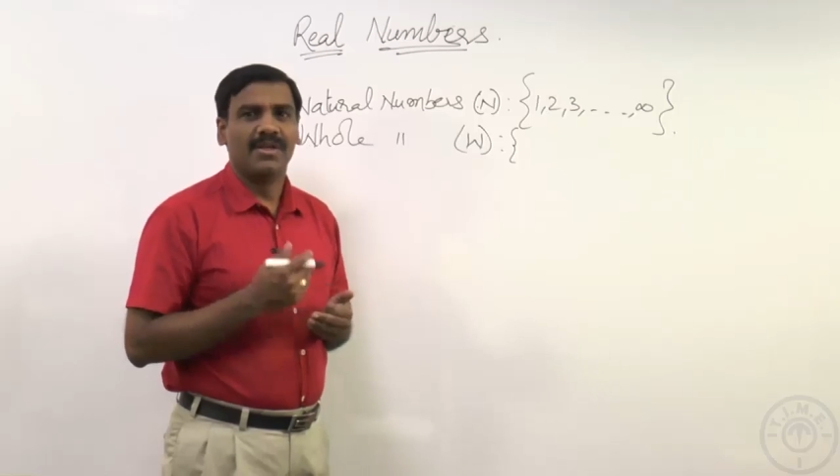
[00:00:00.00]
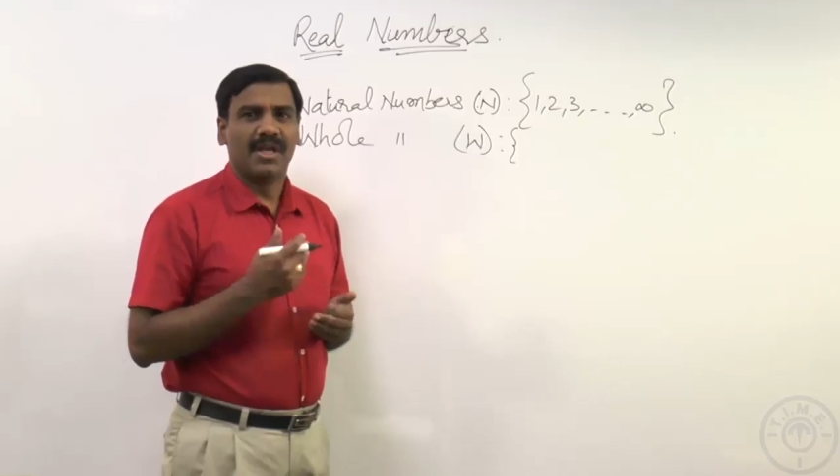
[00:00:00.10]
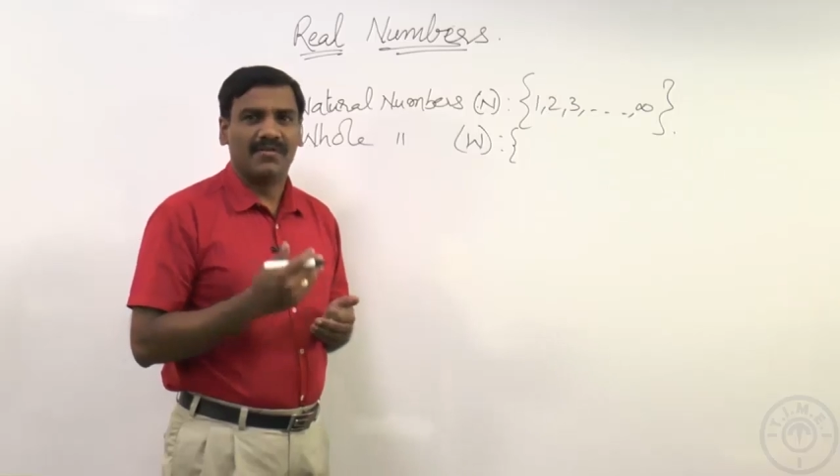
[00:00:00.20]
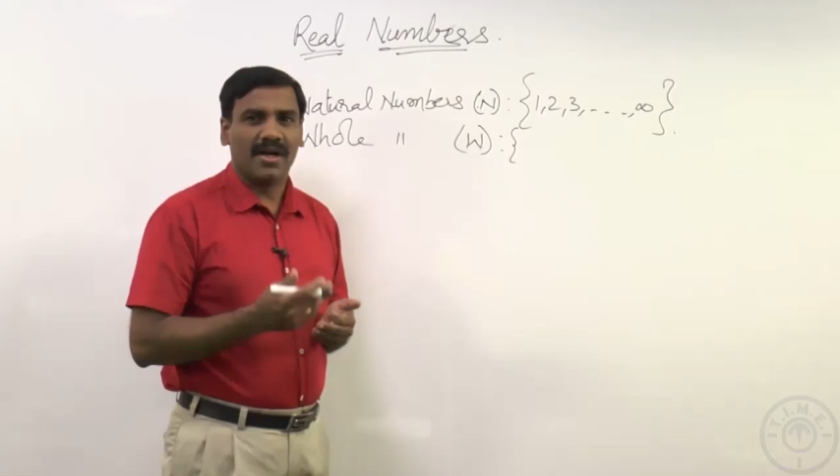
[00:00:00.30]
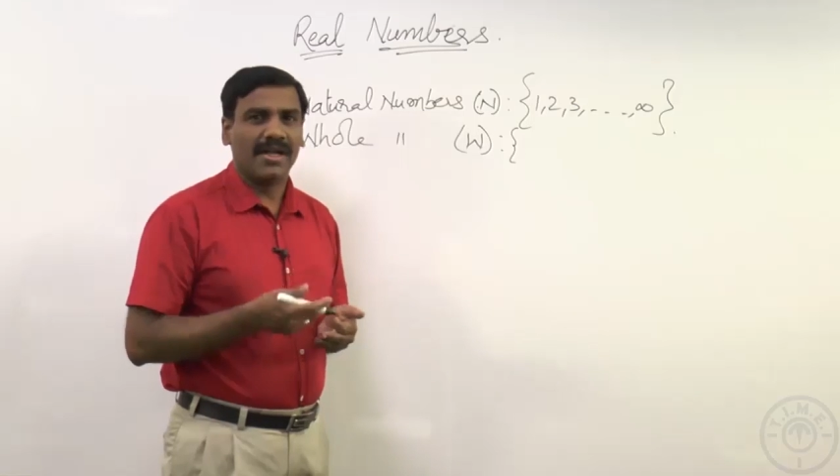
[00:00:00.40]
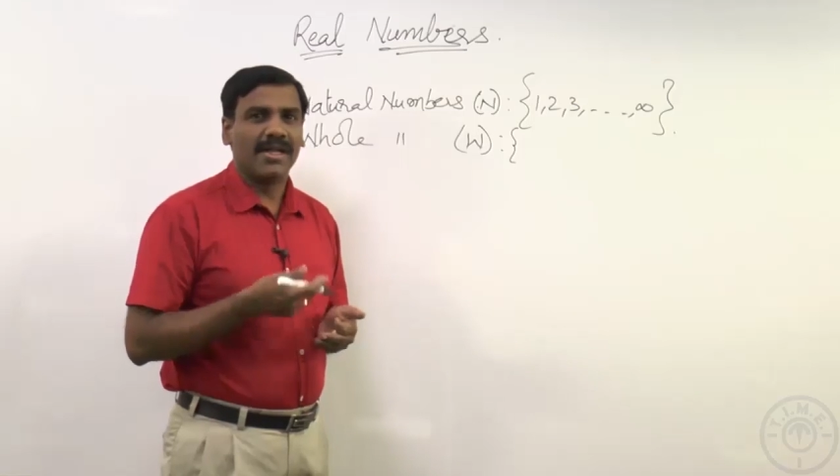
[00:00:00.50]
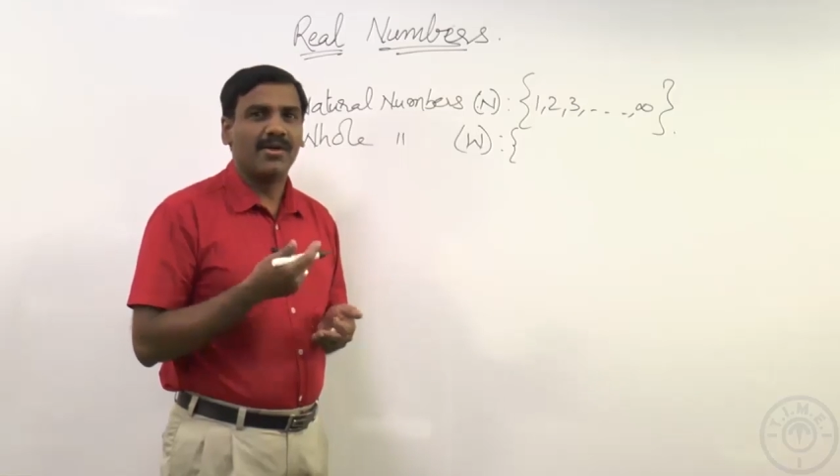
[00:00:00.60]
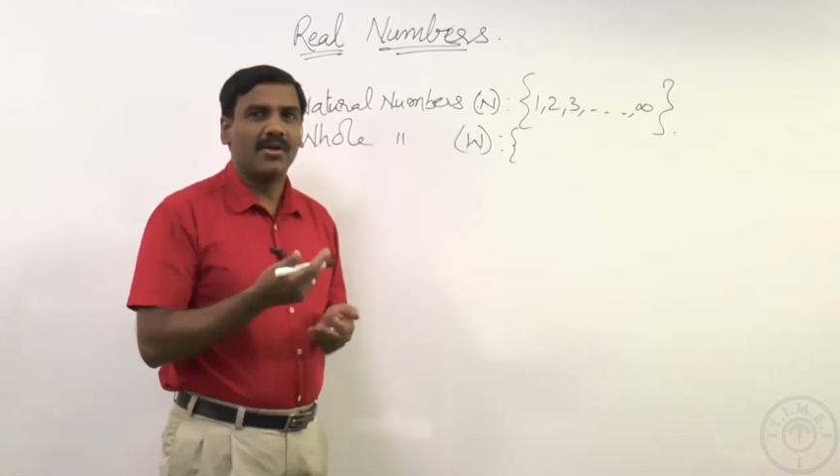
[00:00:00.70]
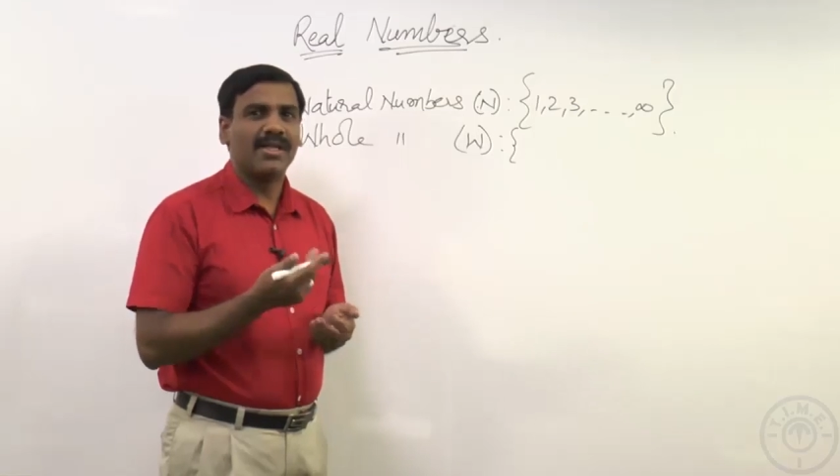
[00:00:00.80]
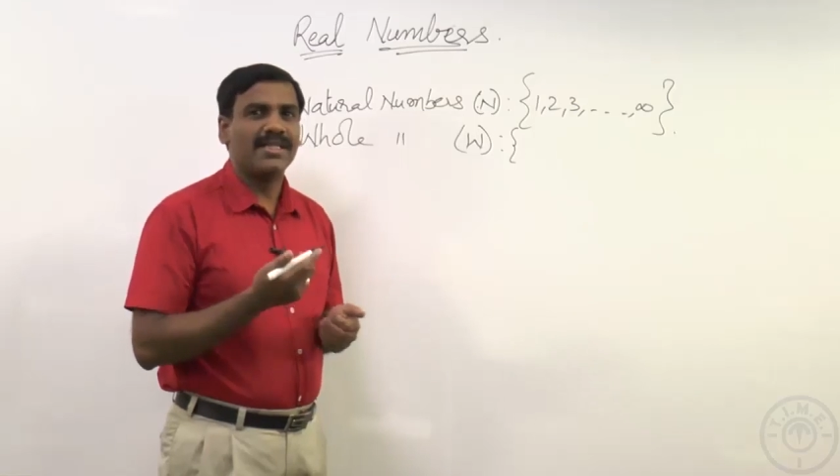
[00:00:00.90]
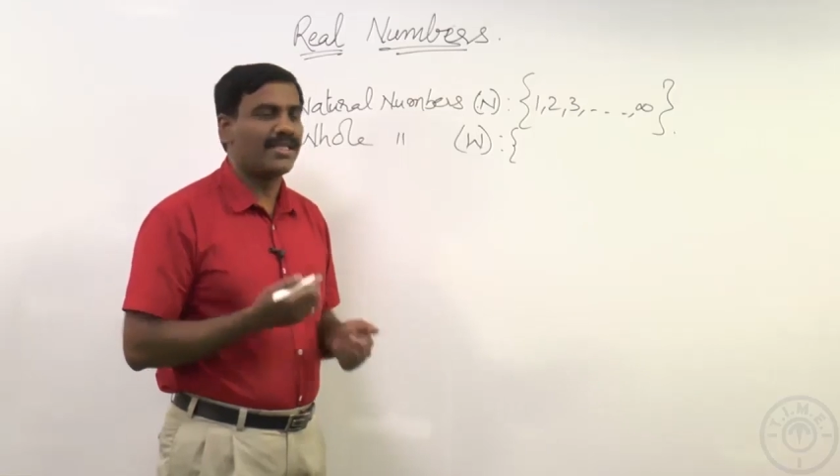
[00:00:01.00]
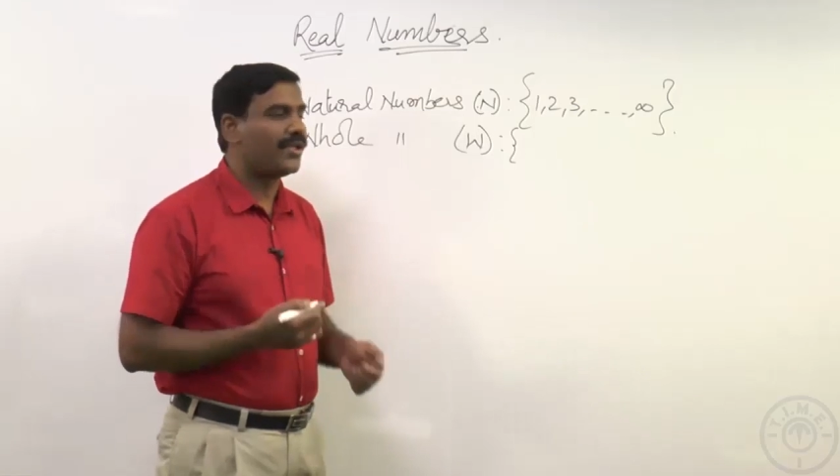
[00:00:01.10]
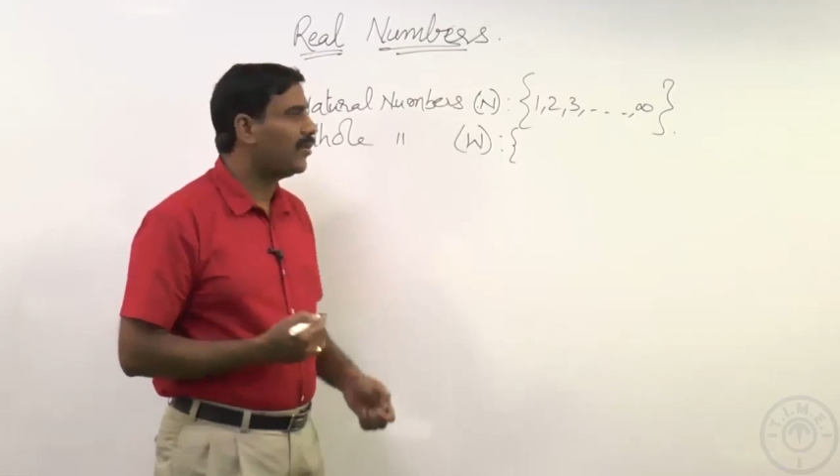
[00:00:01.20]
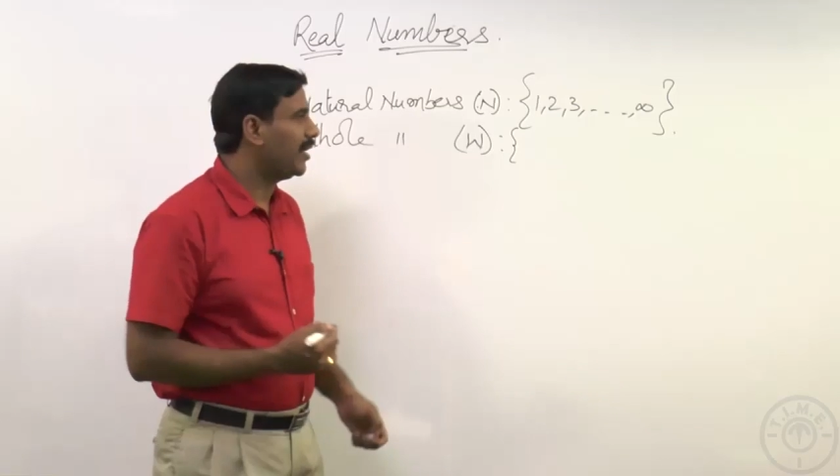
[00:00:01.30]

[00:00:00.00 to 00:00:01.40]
If you are including 0,